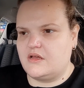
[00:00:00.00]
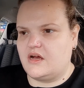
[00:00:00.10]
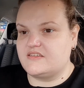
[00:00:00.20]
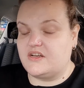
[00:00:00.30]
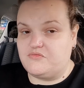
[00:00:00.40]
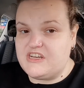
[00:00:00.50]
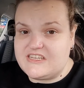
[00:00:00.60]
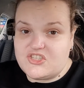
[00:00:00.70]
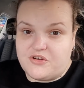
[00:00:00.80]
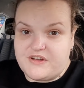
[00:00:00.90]
I said, I'm
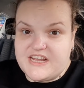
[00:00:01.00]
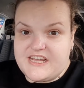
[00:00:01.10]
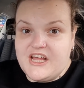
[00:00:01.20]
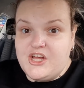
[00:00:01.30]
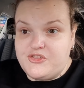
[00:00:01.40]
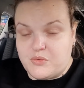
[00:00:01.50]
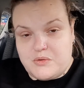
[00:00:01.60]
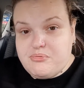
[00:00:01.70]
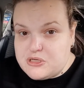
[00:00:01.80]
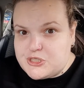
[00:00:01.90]
really sorry that
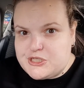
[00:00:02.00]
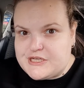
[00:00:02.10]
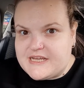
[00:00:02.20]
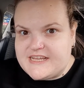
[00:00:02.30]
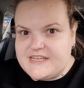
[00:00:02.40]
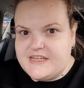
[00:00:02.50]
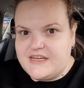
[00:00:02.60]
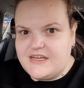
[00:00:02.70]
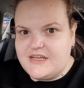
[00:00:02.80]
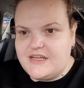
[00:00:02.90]
we pushed in.
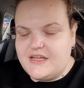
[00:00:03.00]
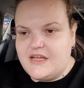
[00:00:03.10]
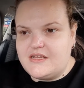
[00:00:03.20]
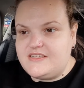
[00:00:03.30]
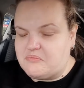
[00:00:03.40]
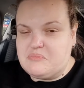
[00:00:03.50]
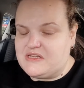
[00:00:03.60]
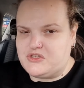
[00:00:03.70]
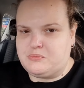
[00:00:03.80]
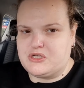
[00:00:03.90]
Didn't
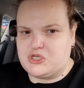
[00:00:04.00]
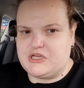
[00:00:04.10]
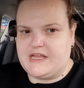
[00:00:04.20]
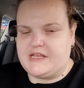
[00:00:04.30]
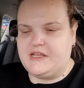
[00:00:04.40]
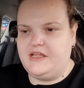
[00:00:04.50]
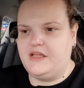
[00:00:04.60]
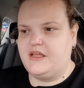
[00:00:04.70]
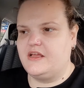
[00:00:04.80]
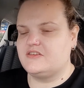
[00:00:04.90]
mean to push in.
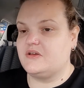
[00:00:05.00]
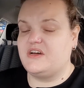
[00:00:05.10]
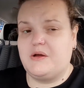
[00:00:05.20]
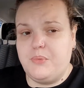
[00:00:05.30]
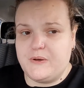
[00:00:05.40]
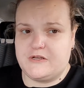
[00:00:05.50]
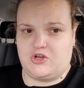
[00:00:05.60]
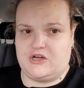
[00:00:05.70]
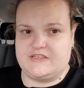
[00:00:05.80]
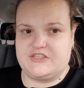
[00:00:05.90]
So I
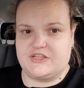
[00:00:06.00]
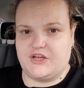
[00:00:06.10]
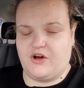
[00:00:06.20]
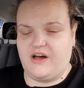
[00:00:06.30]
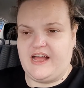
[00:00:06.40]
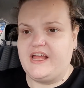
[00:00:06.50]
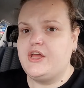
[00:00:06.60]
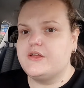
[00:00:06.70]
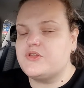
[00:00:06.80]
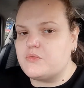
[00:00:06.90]
apologised to the guy
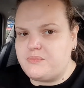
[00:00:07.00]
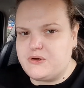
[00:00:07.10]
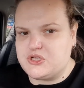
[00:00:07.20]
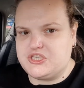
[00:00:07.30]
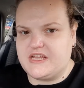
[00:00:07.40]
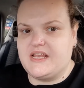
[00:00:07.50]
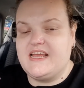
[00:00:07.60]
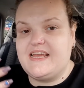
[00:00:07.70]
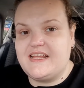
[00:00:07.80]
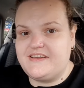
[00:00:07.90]
that we pushed in.
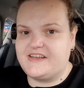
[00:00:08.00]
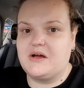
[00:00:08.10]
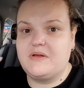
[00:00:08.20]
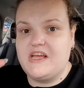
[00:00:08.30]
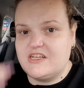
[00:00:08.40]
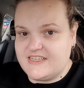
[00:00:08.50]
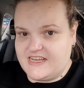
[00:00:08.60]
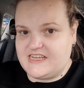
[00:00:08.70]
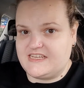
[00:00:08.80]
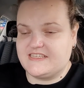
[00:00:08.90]
He ended up
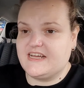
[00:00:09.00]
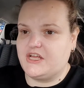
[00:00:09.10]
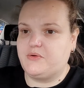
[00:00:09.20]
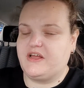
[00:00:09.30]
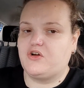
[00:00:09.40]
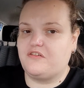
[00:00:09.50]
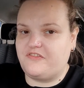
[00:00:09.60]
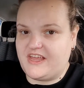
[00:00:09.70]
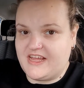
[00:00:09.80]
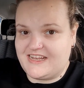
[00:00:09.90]
taking his takeaway
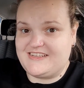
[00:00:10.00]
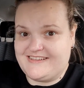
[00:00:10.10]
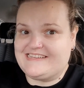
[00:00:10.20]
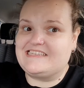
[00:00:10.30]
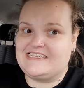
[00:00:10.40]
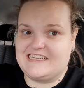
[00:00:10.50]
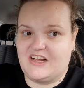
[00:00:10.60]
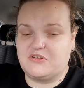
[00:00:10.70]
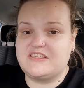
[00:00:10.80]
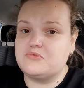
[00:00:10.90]
coffee and sitting
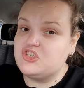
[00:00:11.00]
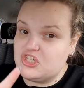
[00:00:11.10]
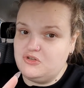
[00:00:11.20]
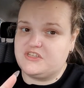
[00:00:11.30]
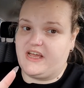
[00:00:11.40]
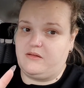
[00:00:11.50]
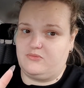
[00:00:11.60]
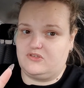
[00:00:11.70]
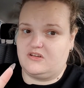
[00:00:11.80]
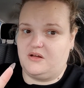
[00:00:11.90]
down, because there was 2
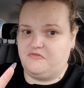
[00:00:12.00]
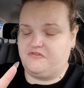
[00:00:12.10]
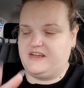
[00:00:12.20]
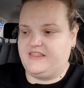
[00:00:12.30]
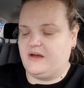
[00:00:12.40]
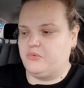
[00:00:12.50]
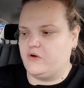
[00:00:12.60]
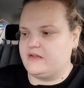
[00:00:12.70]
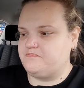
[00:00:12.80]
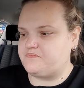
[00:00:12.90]
tables that come free at that
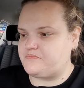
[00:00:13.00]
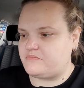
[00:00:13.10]
point.